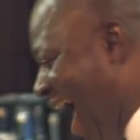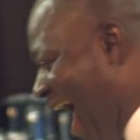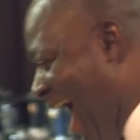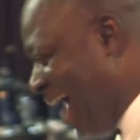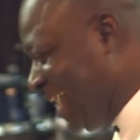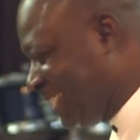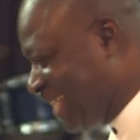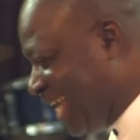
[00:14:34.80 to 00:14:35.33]

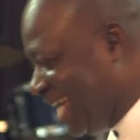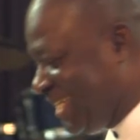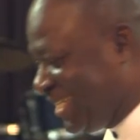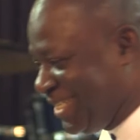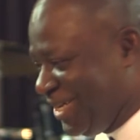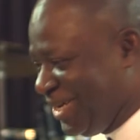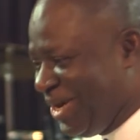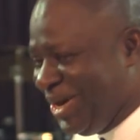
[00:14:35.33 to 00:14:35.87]
I said,
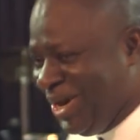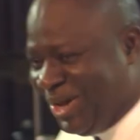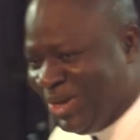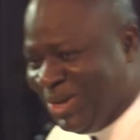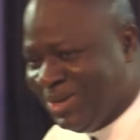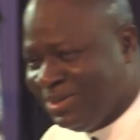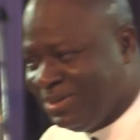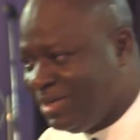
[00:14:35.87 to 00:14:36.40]

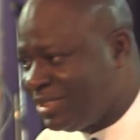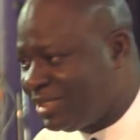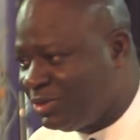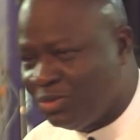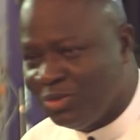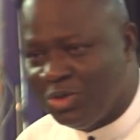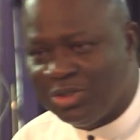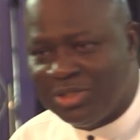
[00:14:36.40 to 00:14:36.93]
Listen
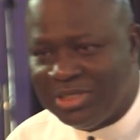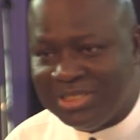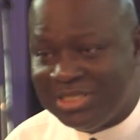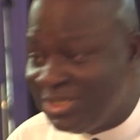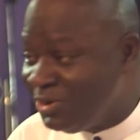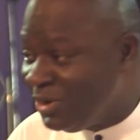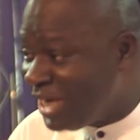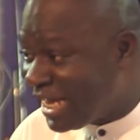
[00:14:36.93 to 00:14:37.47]
to it. Is
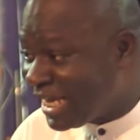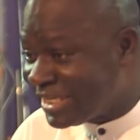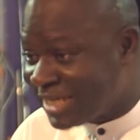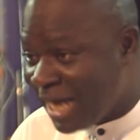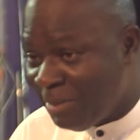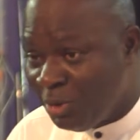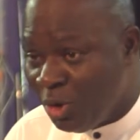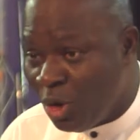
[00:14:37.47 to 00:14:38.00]
this not like a
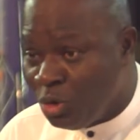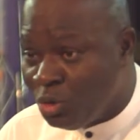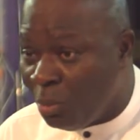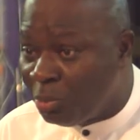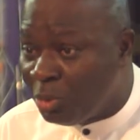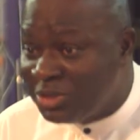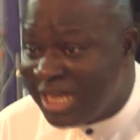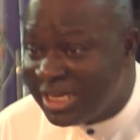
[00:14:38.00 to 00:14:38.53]
scam? Your
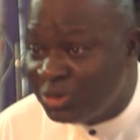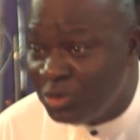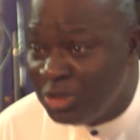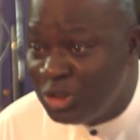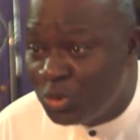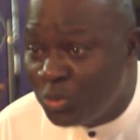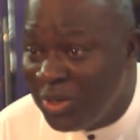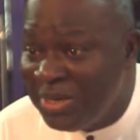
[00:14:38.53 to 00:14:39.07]
protection
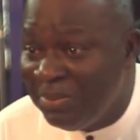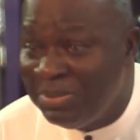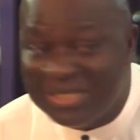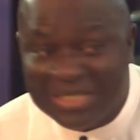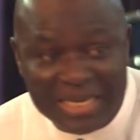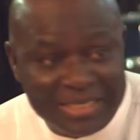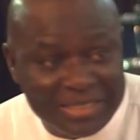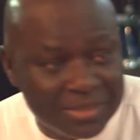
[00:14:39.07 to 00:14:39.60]
is
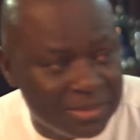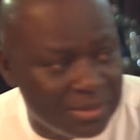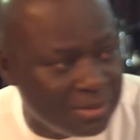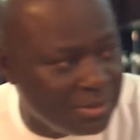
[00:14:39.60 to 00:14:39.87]
20%,